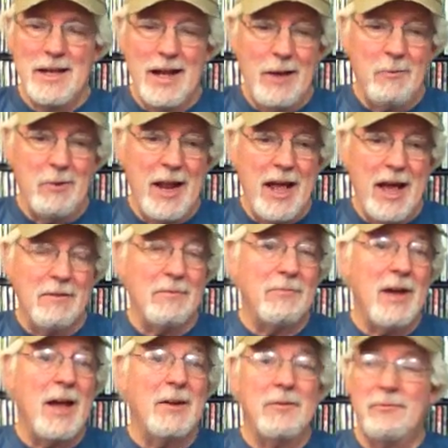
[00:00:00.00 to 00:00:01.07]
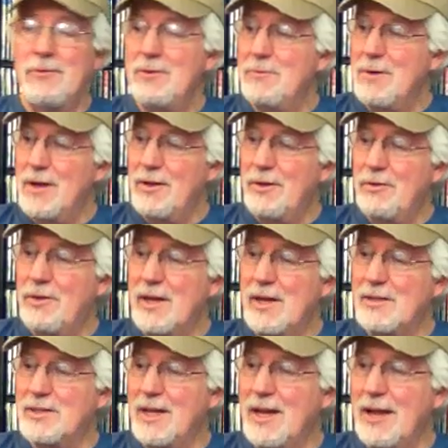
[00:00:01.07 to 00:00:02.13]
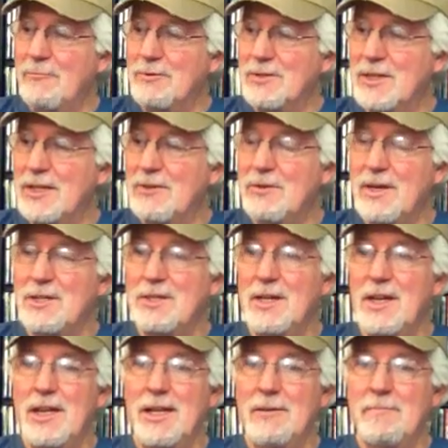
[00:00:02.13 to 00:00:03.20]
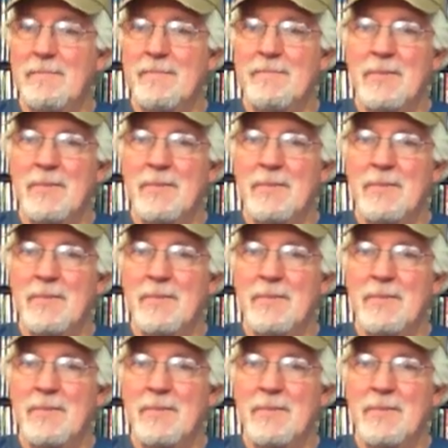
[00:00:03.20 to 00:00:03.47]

I went out, found a few other things that I was interested in.